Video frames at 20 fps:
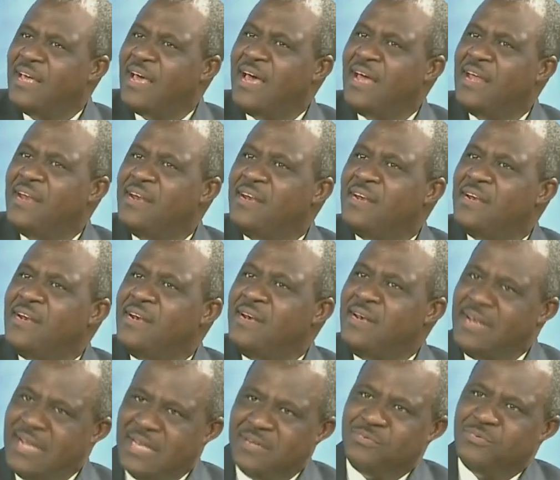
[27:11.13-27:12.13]
And
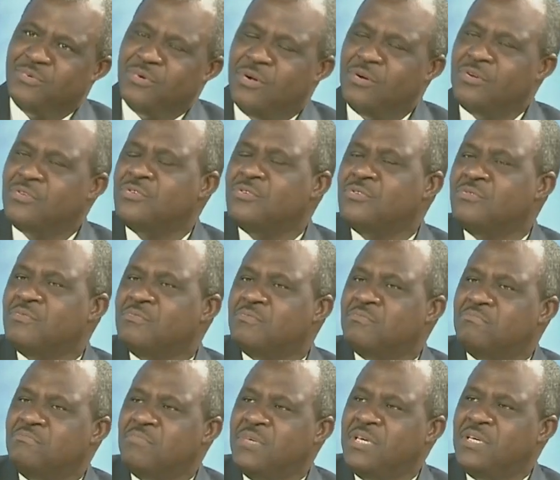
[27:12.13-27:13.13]
that will also
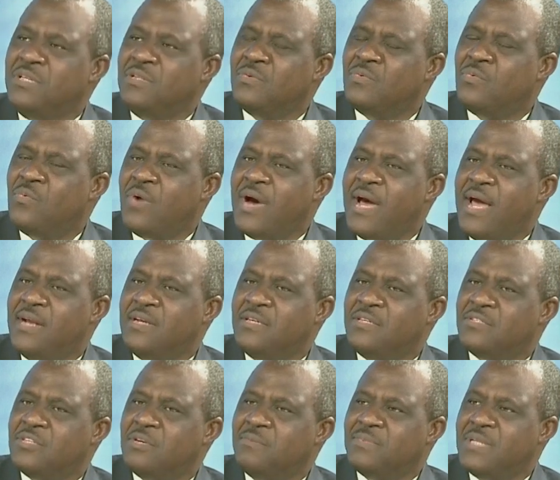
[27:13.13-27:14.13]
mean why
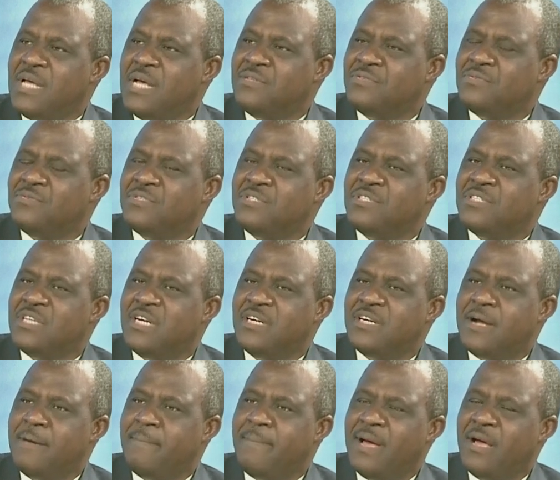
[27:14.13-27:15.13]
sometimes you see
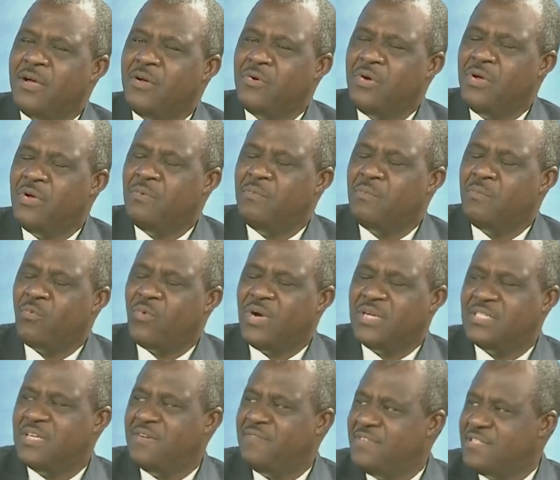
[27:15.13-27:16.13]
central bank going
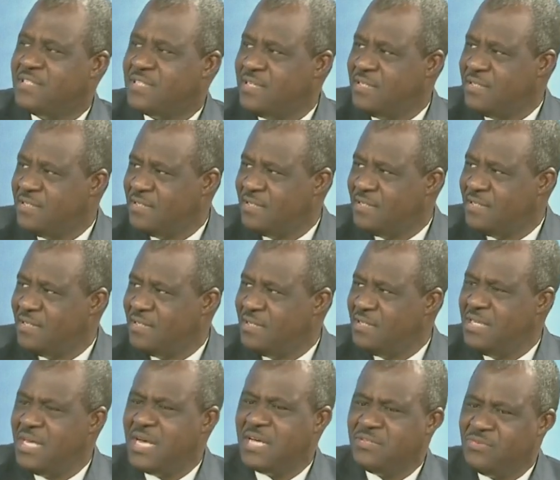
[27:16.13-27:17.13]
quasi-fiscal.
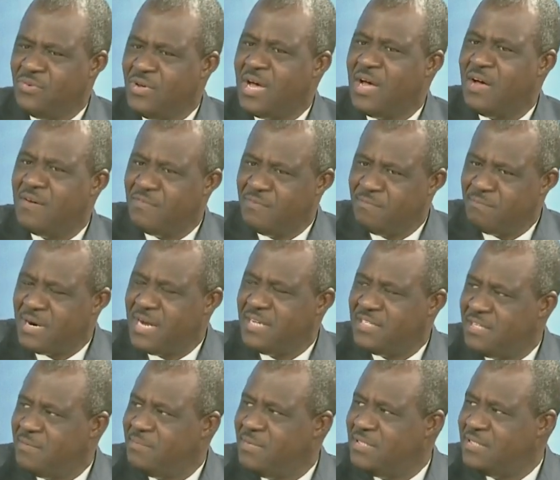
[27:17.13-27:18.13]
Yes, you have price
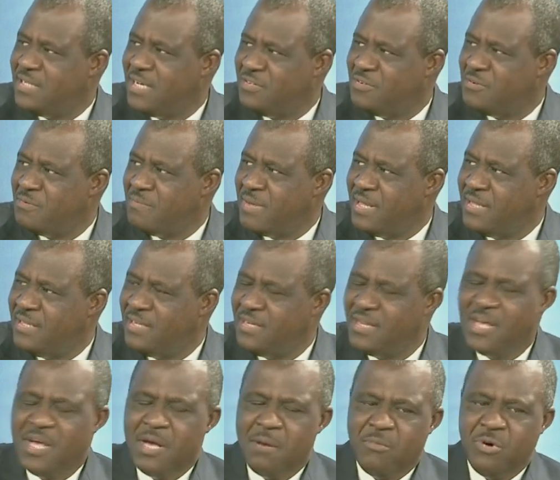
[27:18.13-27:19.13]
stability as your mandate,
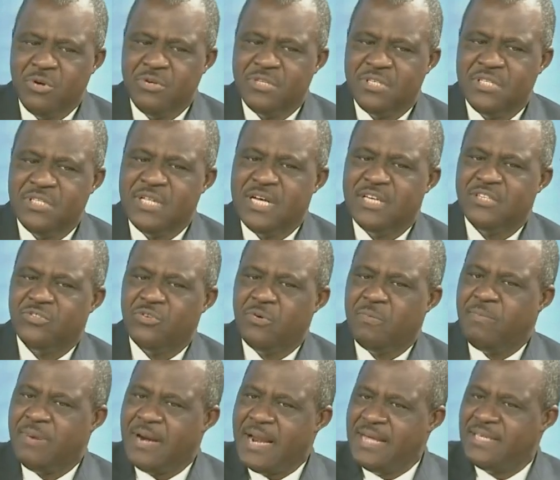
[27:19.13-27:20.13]
but you see that
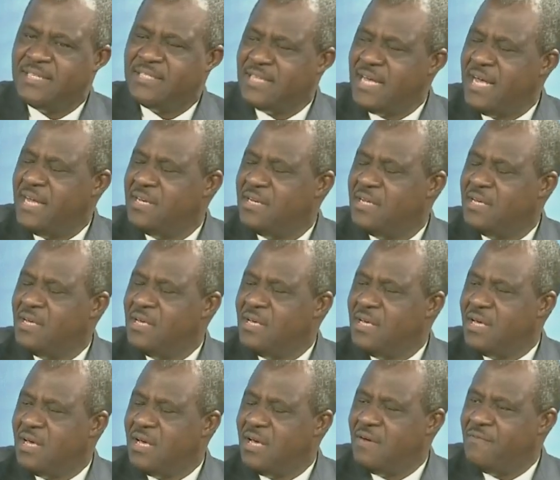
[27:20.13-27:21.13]
supply-side
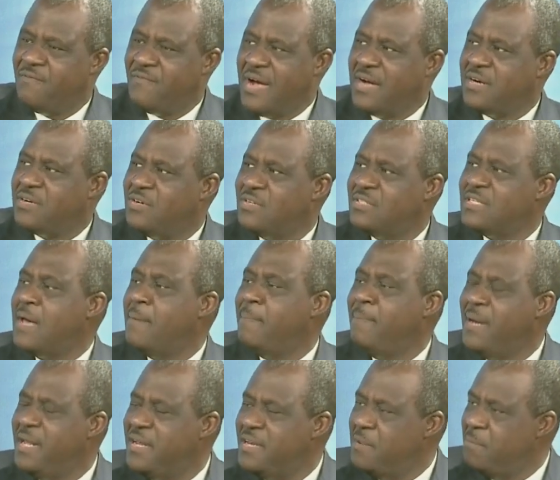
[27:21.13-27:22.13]
factors are
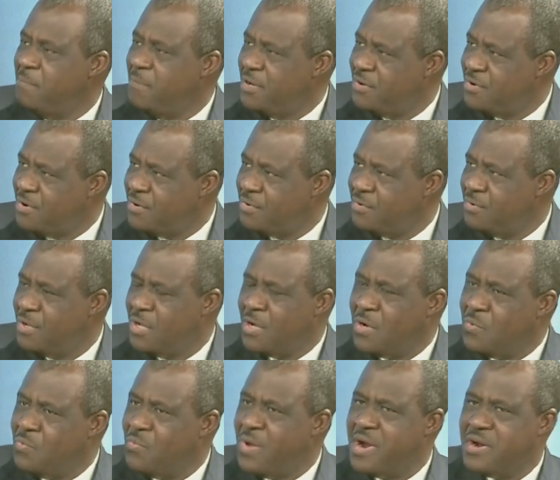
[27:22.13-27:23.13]
playing a major role.
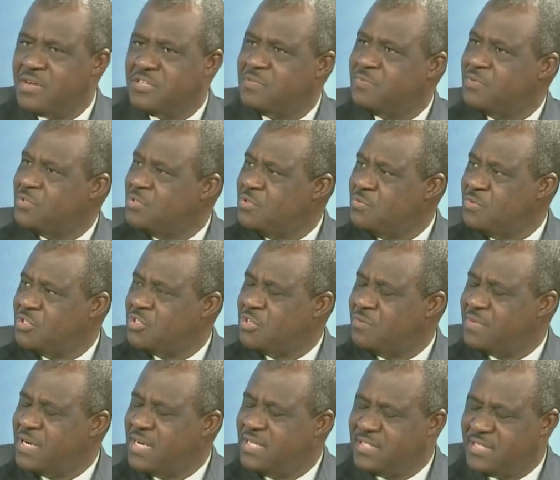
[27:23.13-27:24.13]
We are not supposed to be
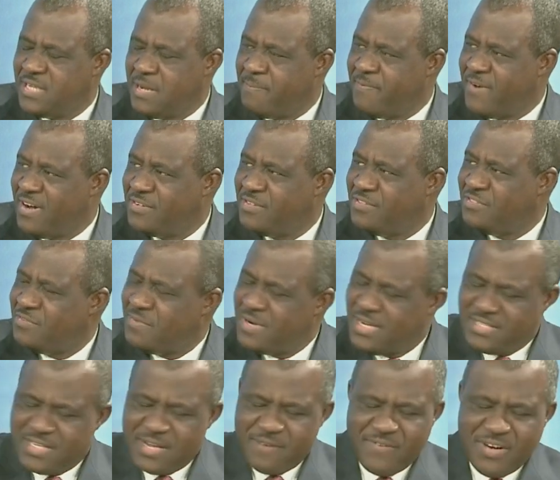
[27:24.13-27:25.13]
supply-side factors.
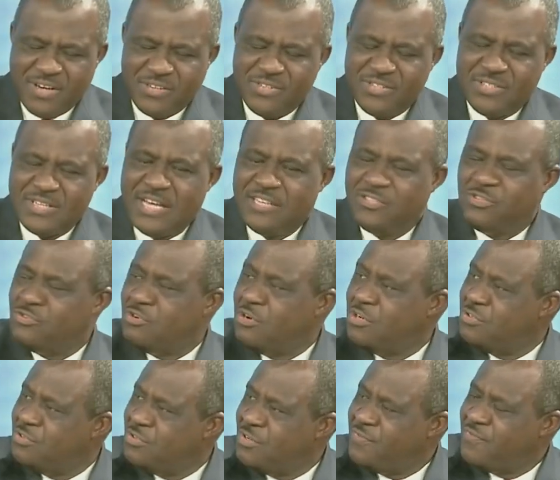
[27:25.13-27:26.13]
Supply-side factors are
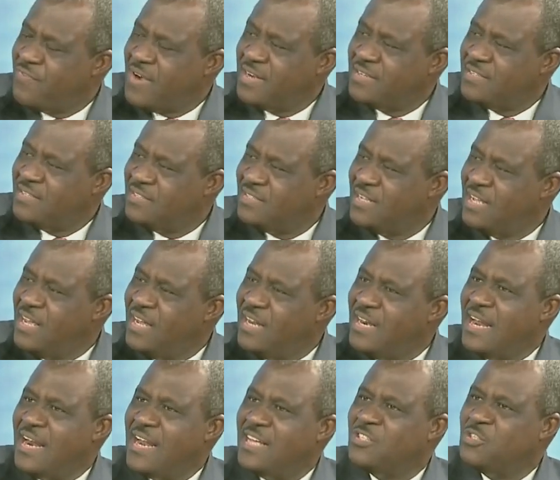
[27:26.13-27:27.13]
structural factors
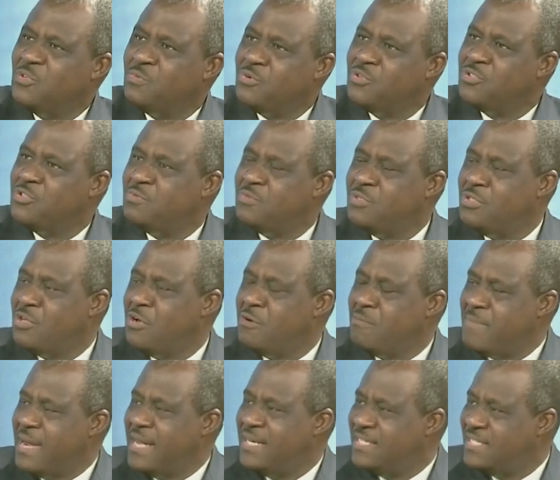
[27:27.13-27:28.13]
that are supposed to be done
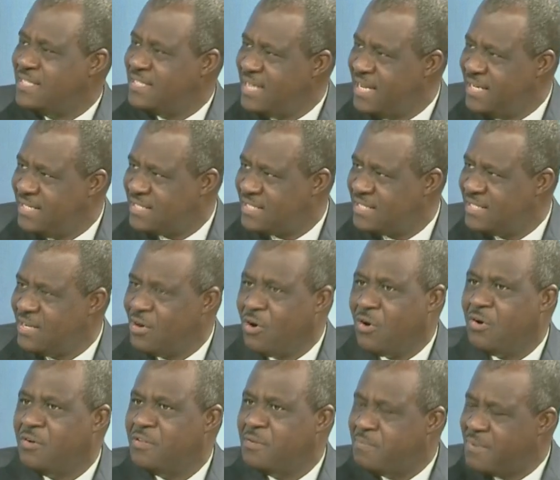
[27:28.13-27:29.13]
by the state
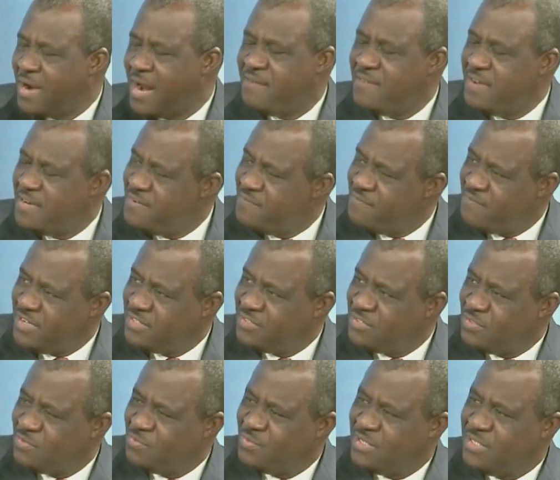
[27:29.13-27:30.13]
or the private
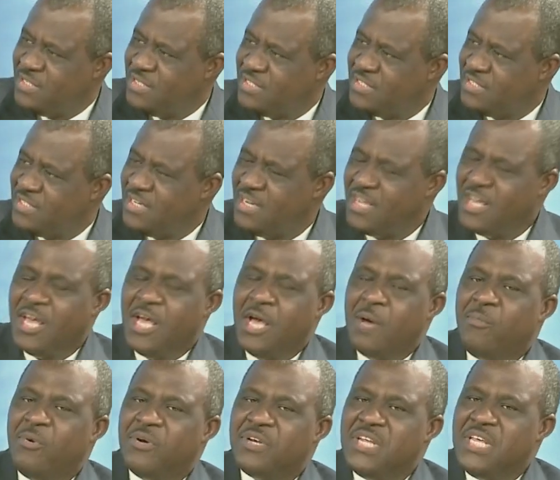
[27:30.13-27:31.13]
investors within the state.
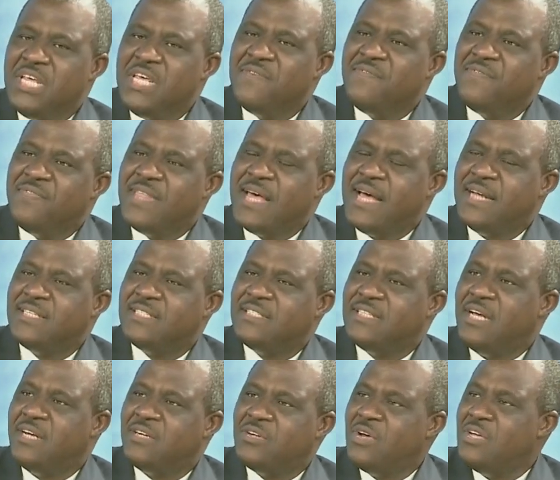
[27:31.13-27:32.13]
But if that
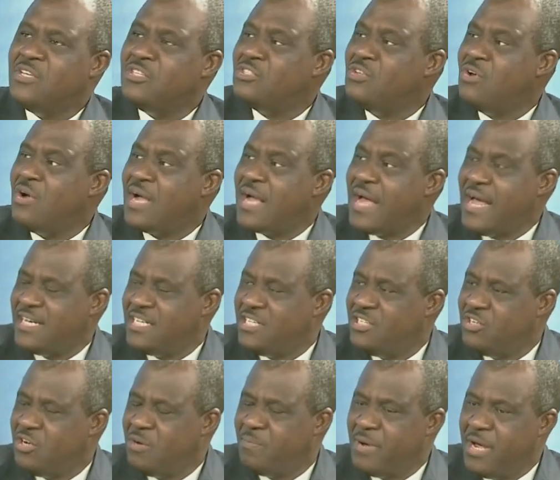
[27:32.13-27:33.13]
sector is not
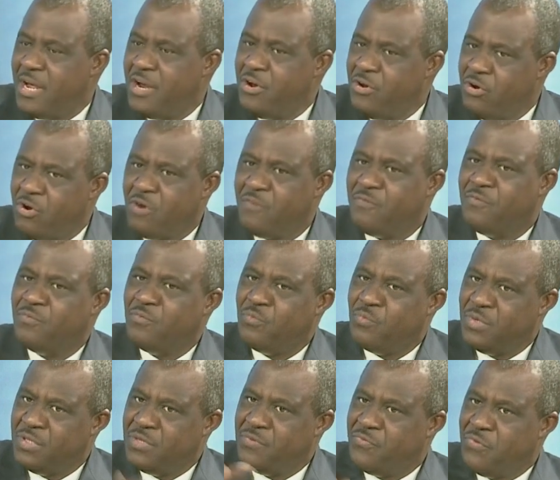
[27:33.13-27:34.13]
catching up enough
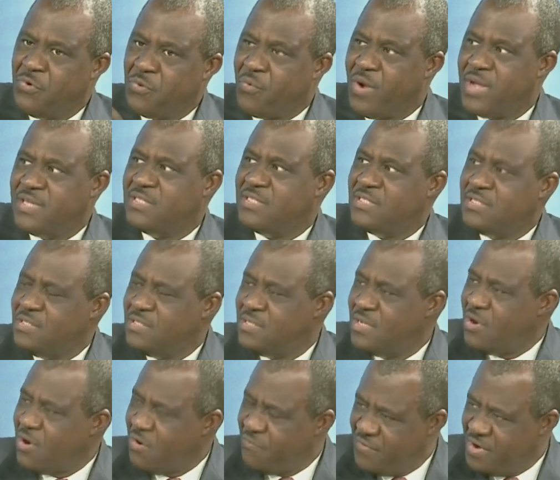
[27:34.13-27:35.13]
with the frequency
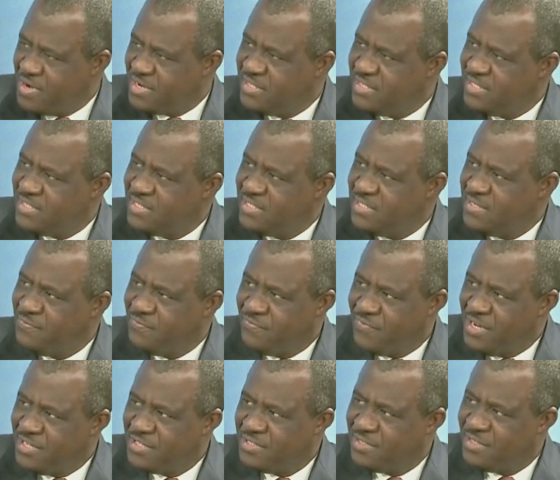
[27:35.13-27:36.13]
of increases in
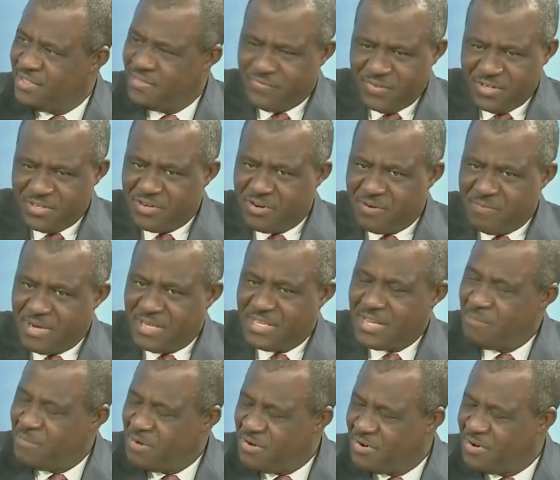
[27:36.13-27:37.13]
inflation, inflation numbers
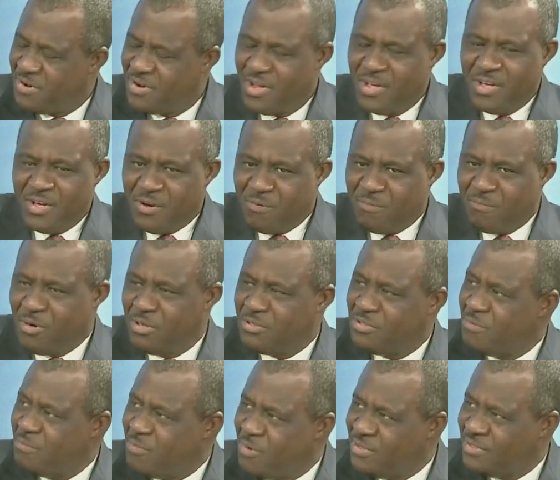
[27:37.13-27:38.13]
are measured month
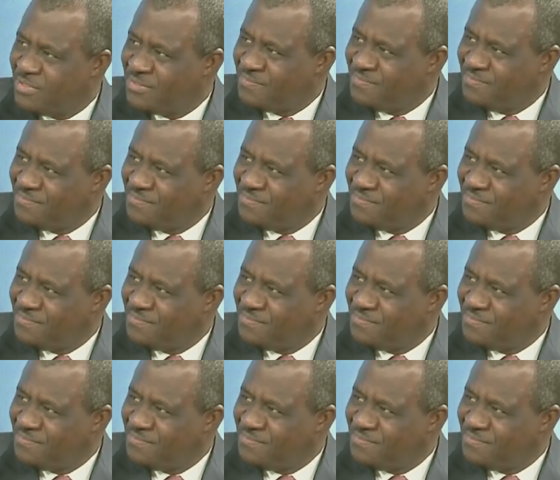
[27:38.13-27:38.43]
on month.